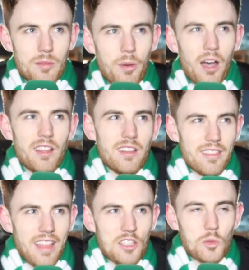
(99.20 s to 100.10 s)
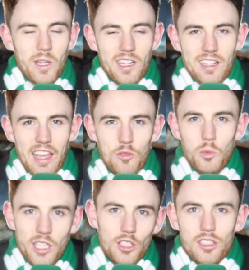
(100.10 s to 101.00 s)
but that's where, if
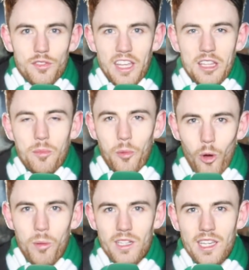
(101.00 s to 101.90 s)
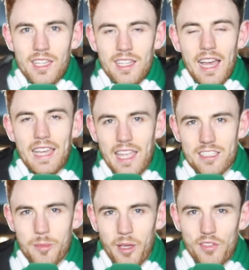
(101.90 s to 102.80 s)
we could defend properly
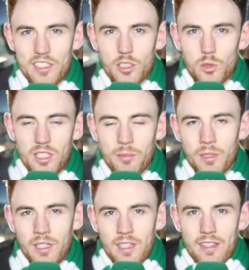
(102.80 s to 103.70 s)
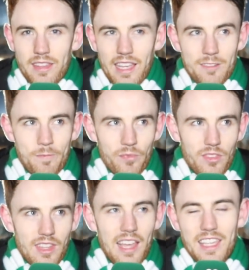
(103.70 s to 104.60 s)
against a big physical team, then
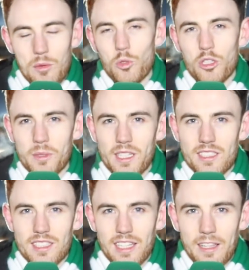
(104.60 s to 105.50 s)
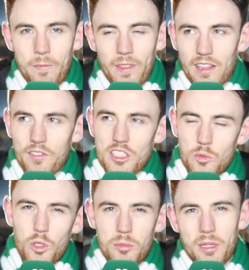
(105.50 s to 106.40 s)
that game would have been easy tonight.
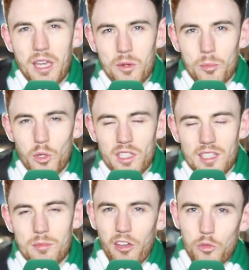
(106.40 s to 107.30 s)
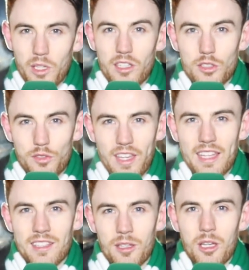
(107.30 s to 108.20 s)
Livingston wouldn't be our bogey team if we could
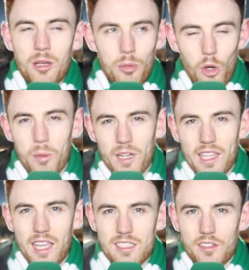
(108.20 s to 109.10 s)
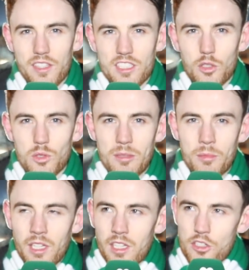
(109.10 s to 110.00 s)
defend properly against a physical team.
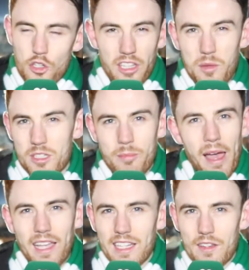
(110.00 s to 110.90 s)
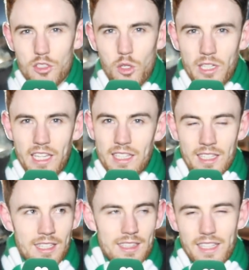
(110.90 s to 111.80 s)
Jullien was a bag of nerves all night.
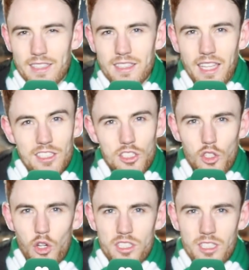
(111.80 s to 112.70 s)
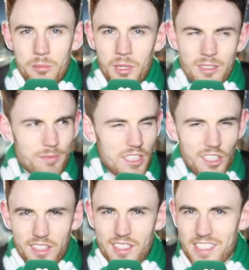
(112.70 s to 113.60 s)
Lyndon Dykes has got his number. He's
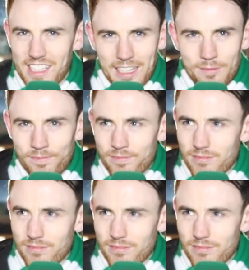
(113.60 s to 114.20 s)
under his skin.